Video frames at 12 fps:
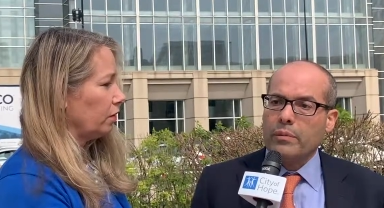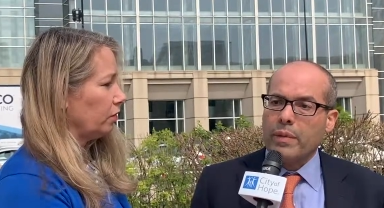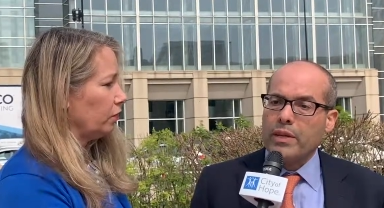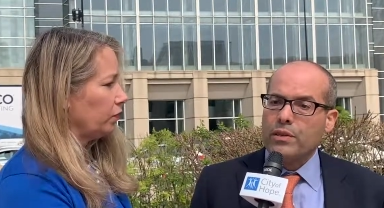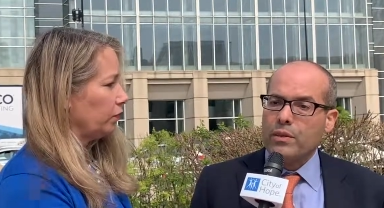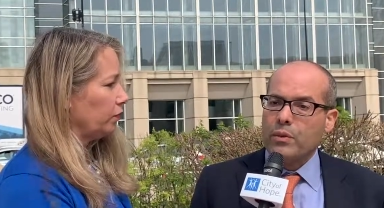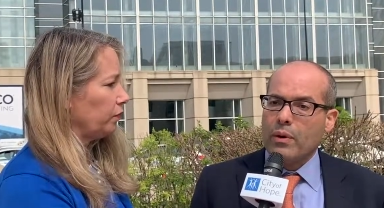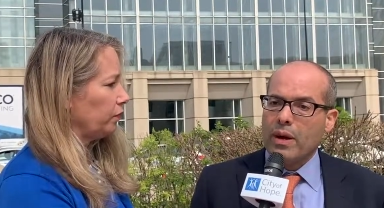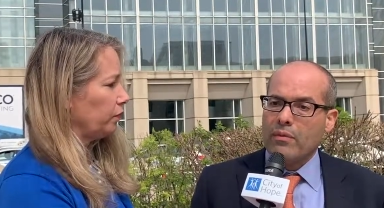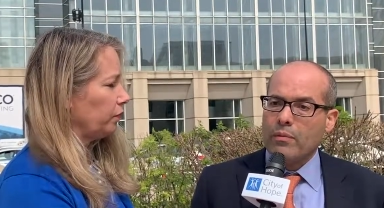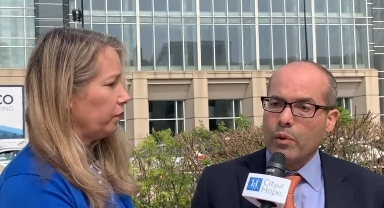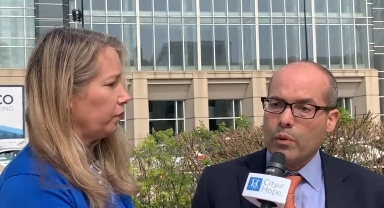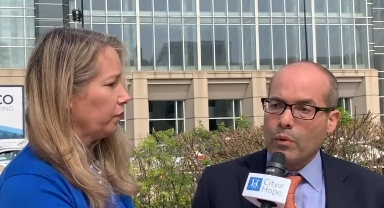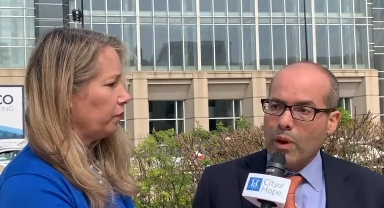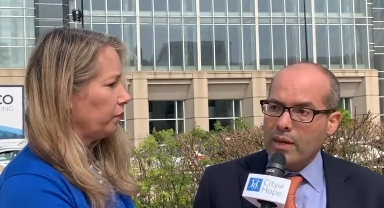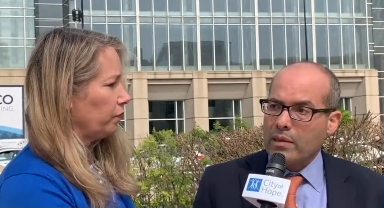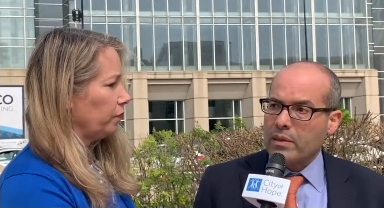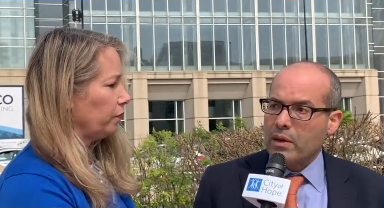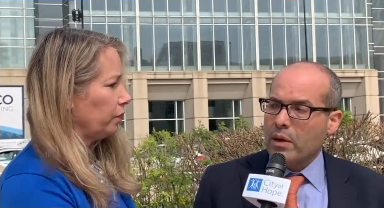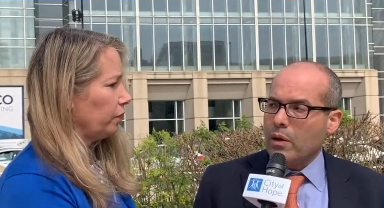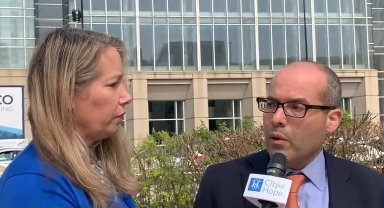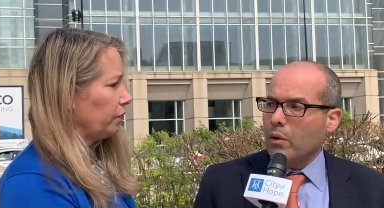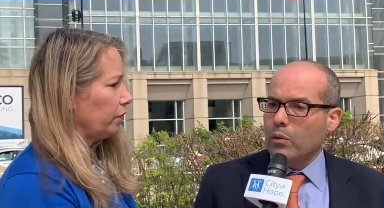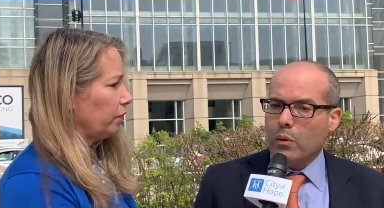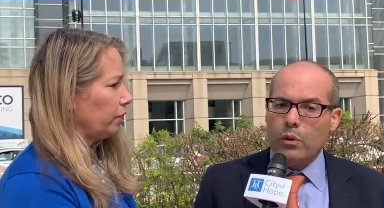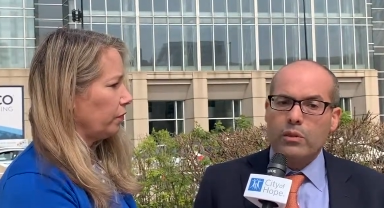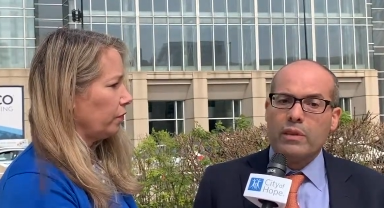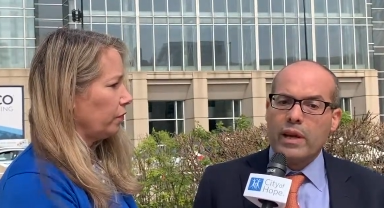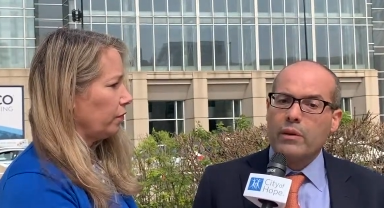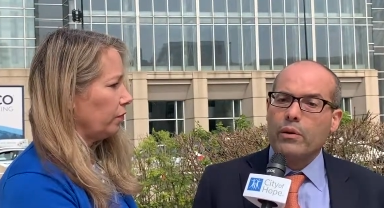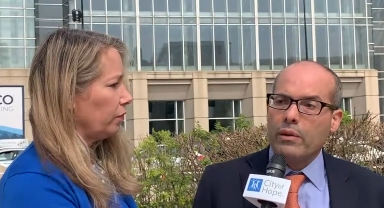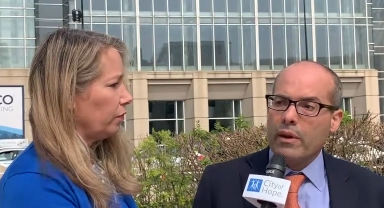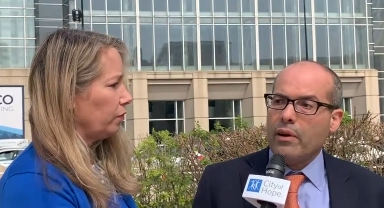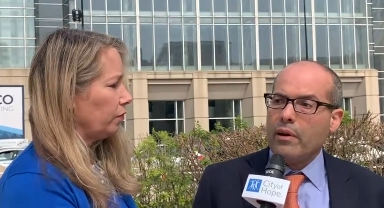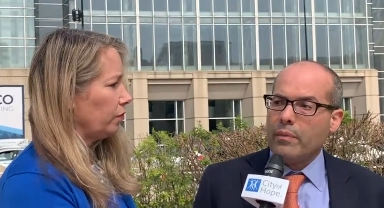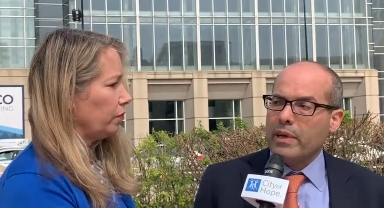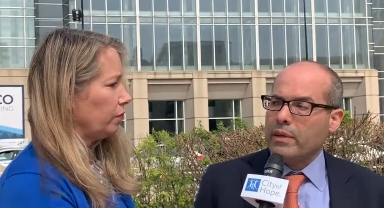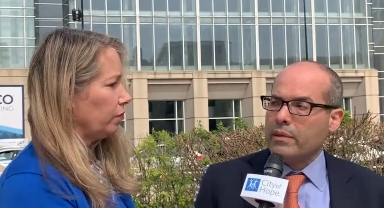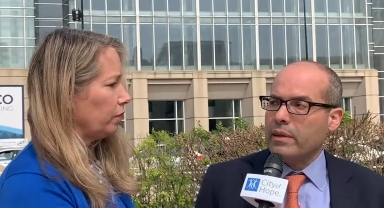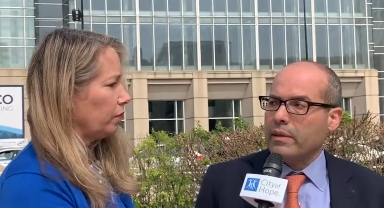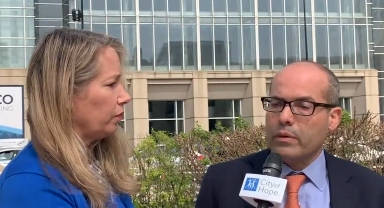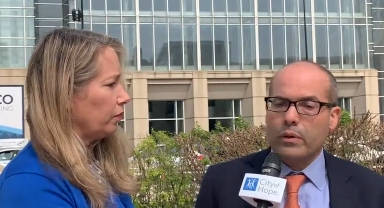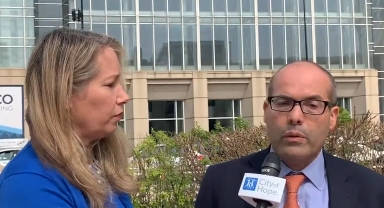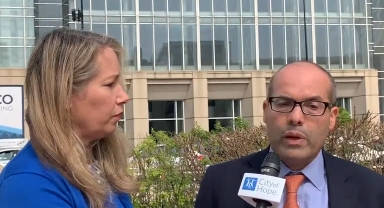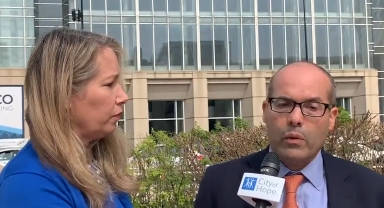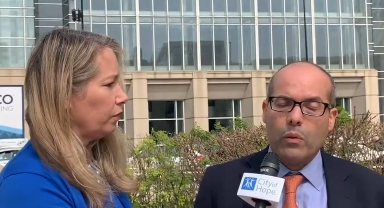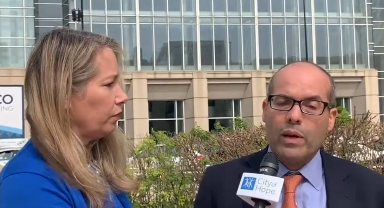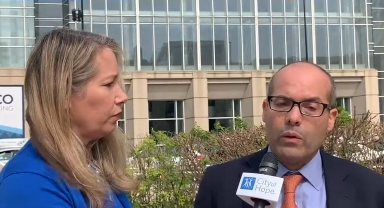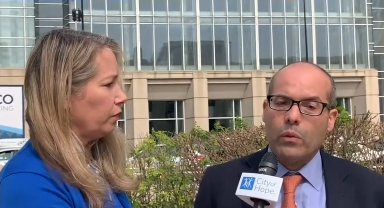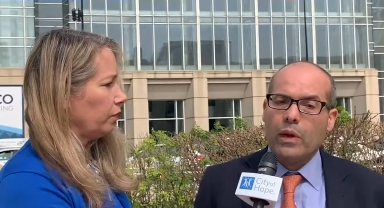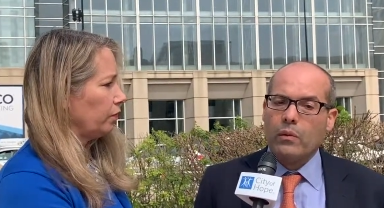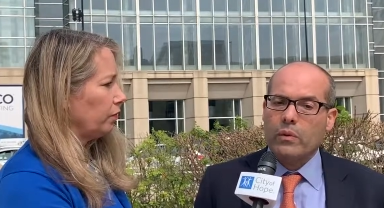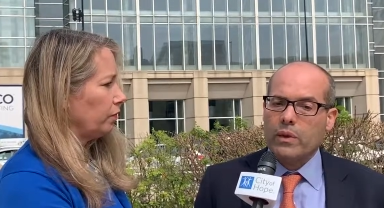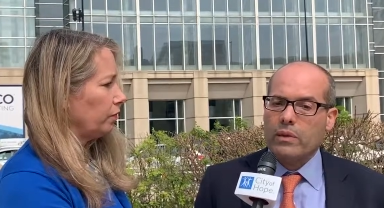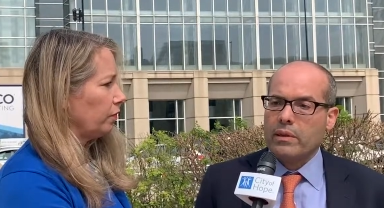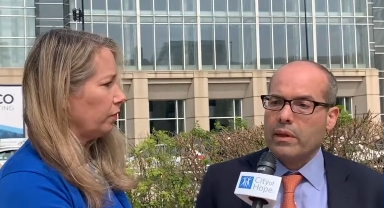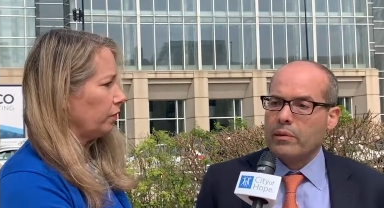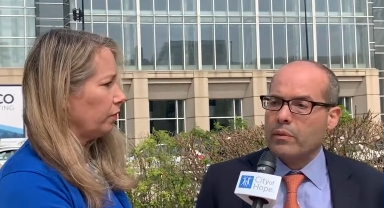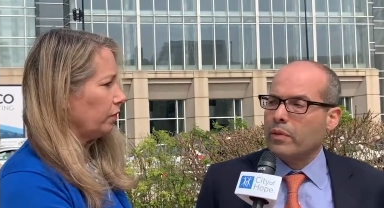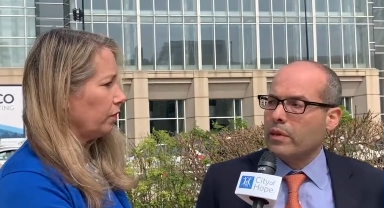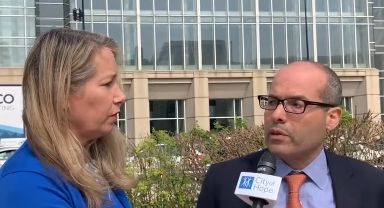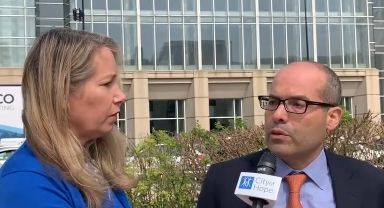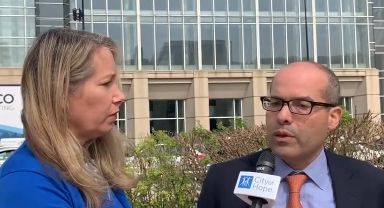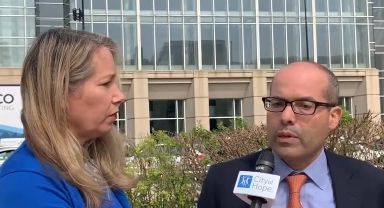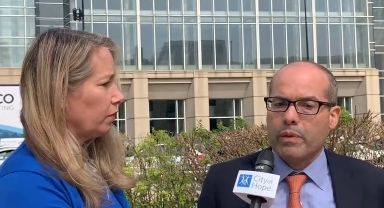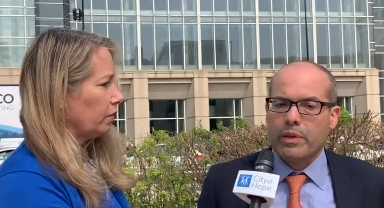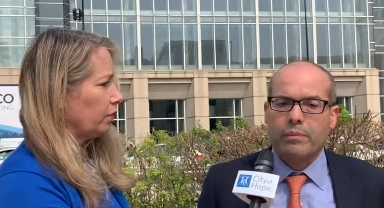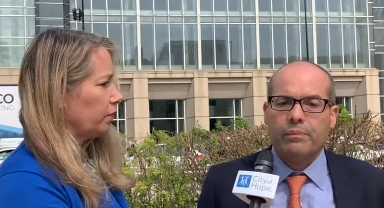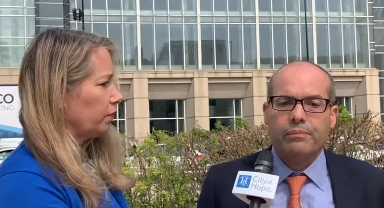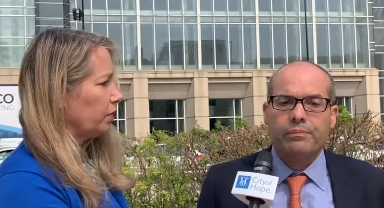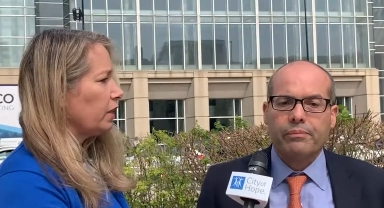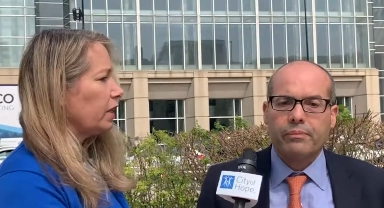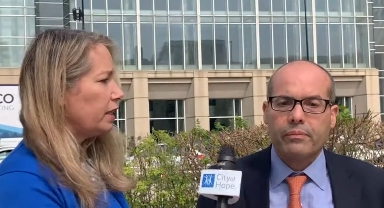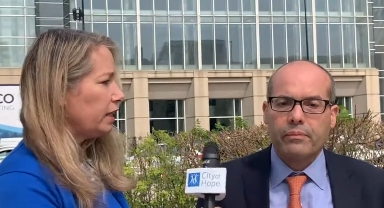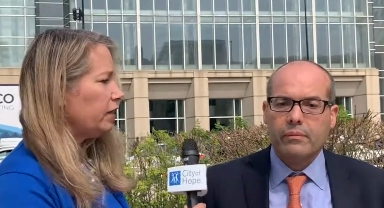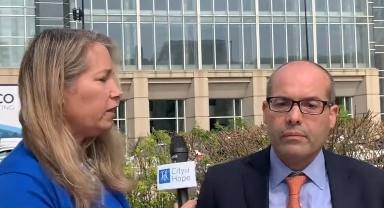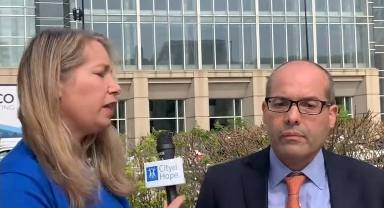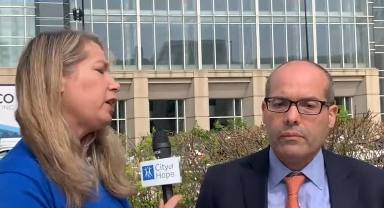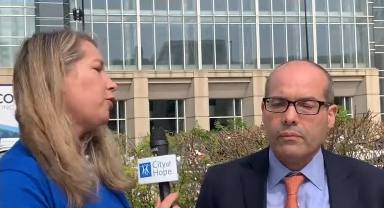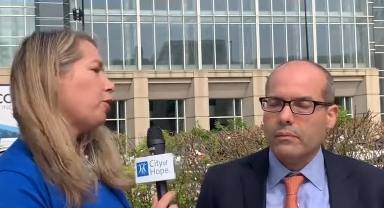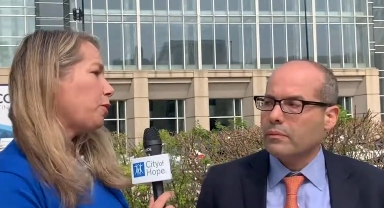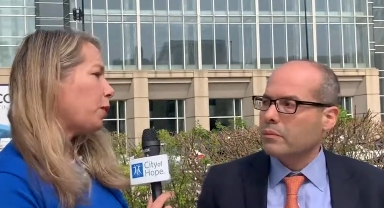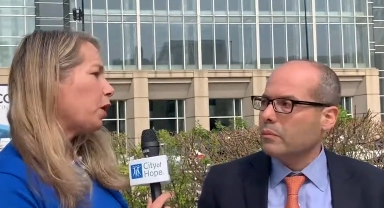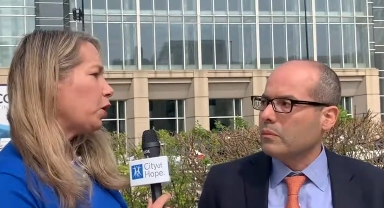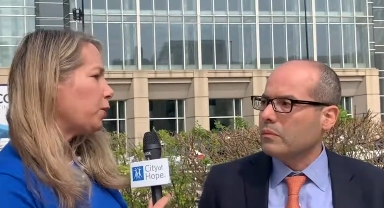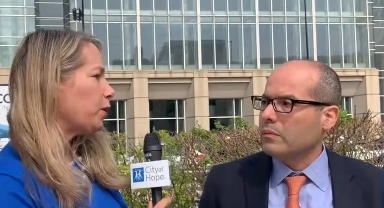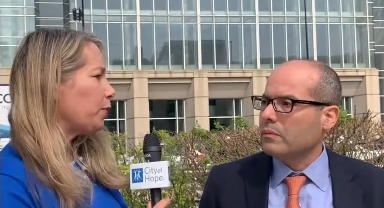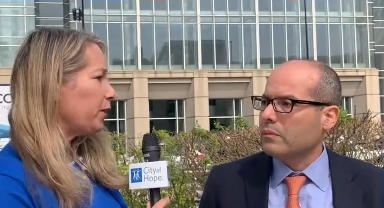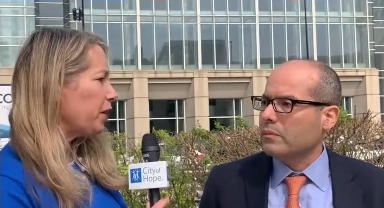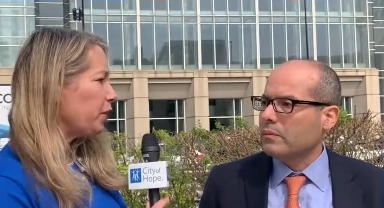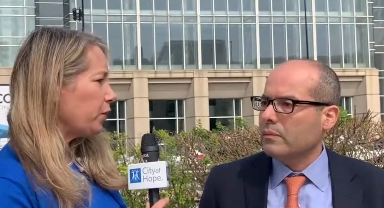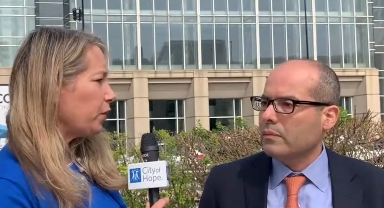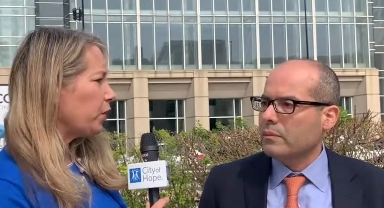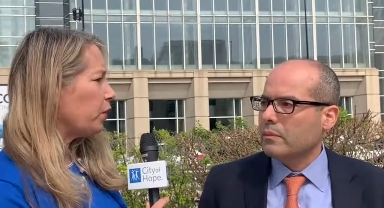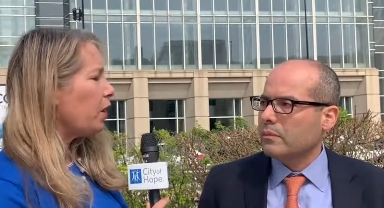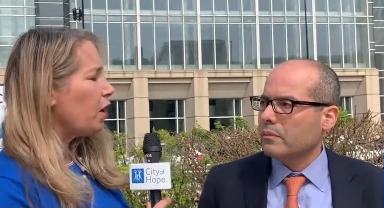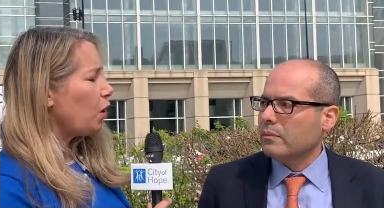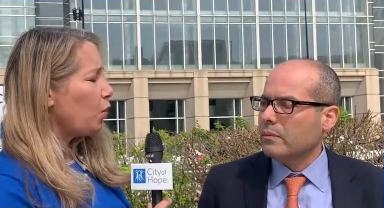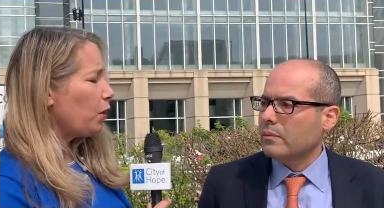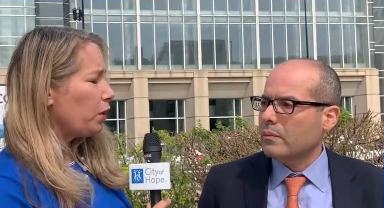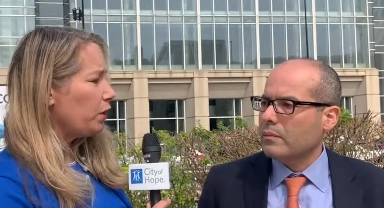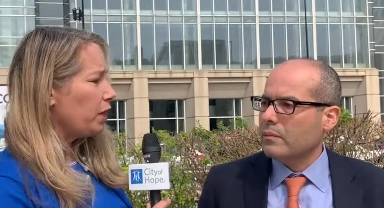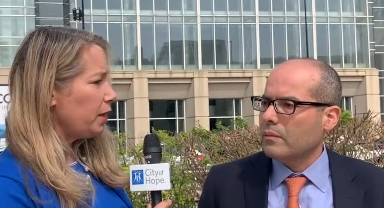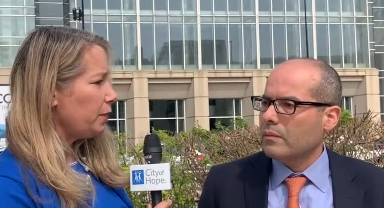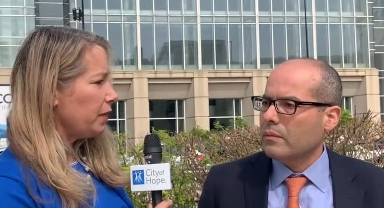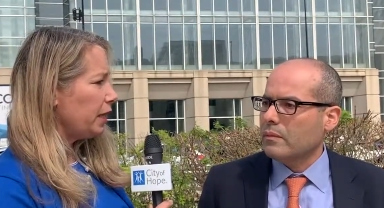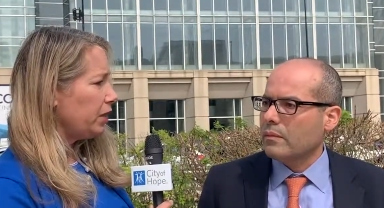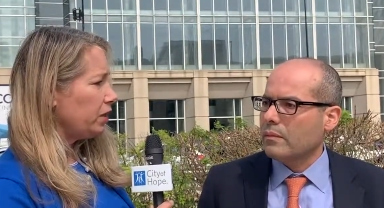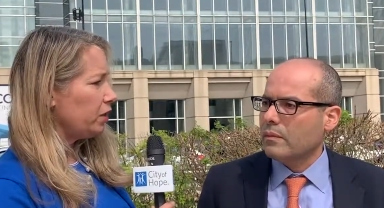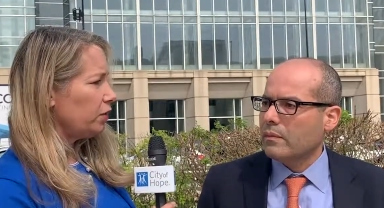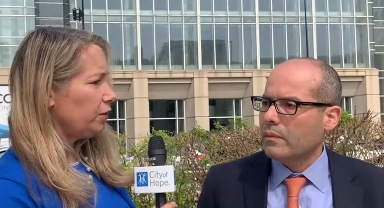Speaker 1: patients who have progressed on all standard therapies, and they're doing quite well with this, with this treatment.
Speaker 2: It sounds like a remarkable breakthrough. What are the implications